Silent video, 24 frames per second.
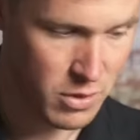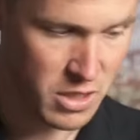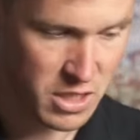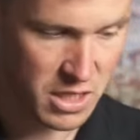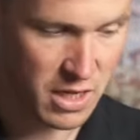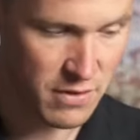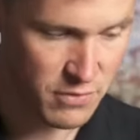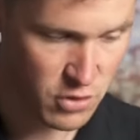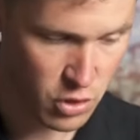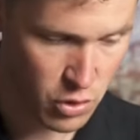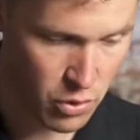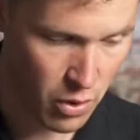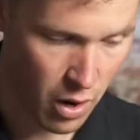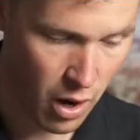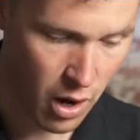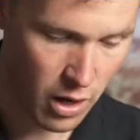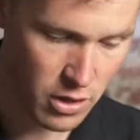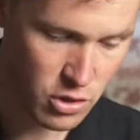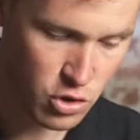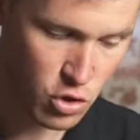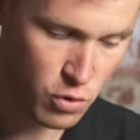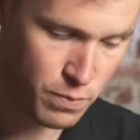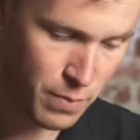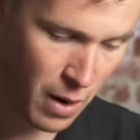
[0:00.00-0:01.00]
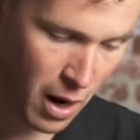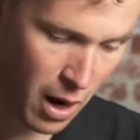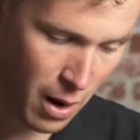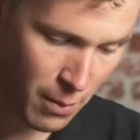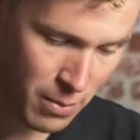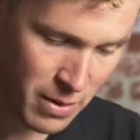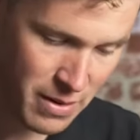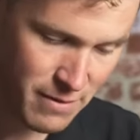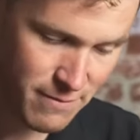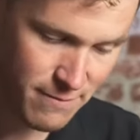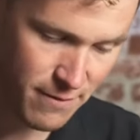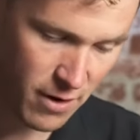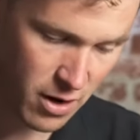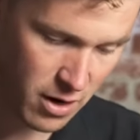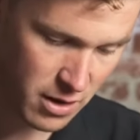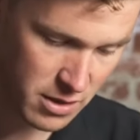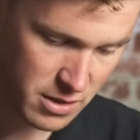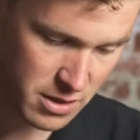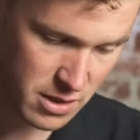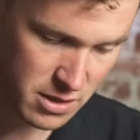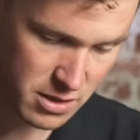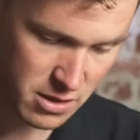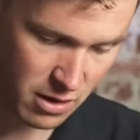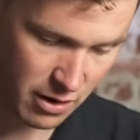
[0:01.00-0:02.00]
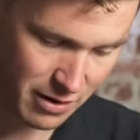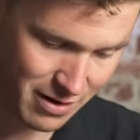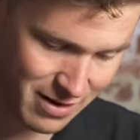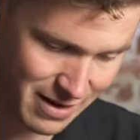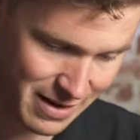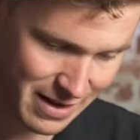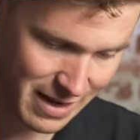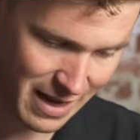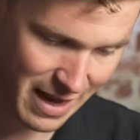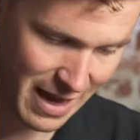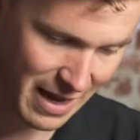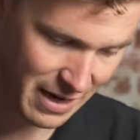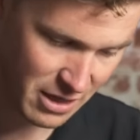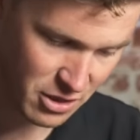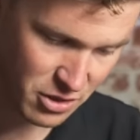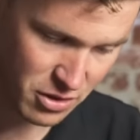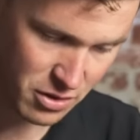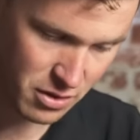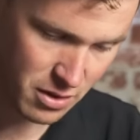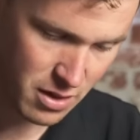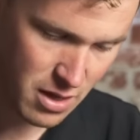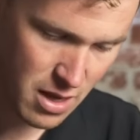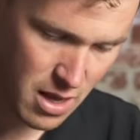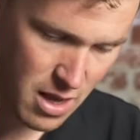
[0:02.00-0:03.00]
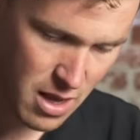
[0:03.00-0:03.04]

which gives you a superbly fast cycling action.